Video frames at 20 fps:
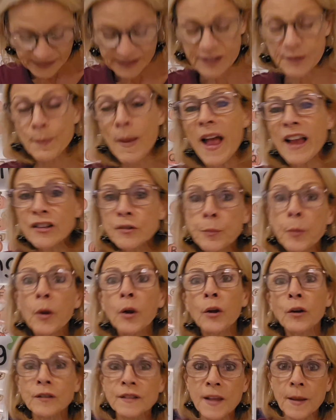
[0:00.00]

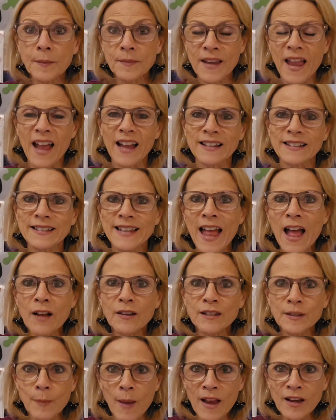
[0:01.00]
Smashburger's up next.
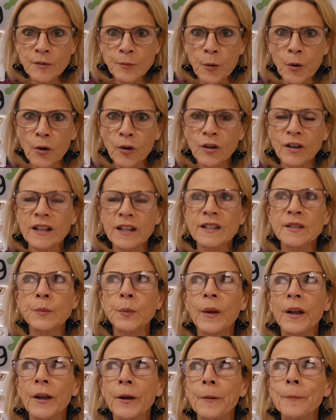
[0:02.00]
Now, Smashburger is
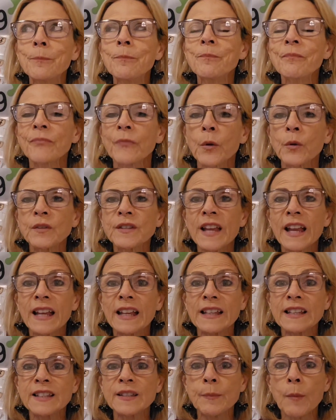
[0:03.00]
where we're
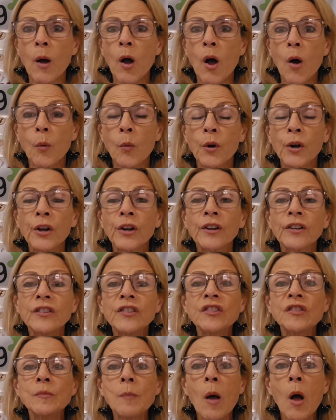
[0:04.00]
taking small
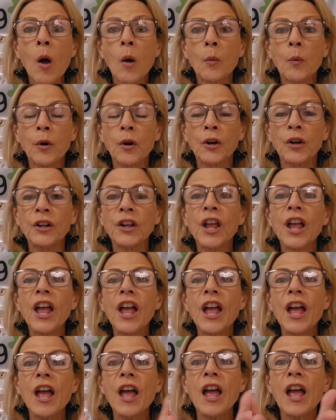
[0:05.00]
word, small word,
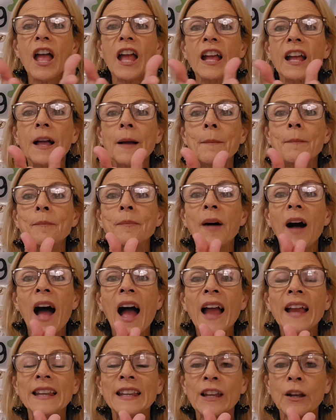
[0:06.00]

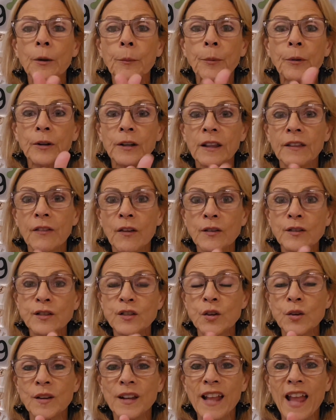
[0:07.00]
combining or putting
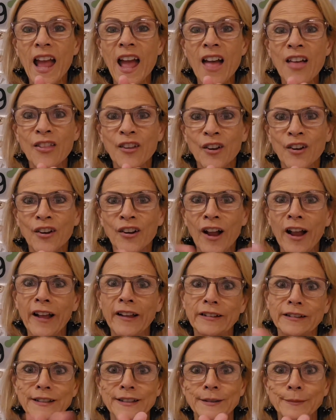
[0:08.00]
those two together, I
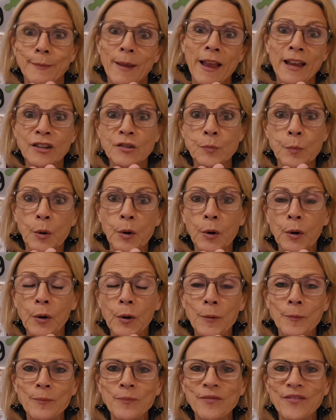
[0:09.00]
call it
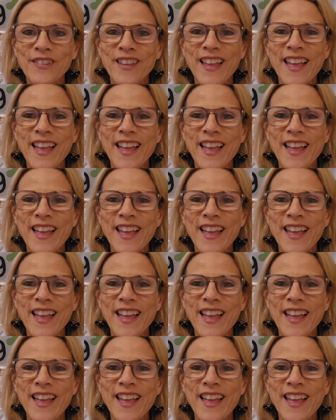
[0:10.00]
Smashburger,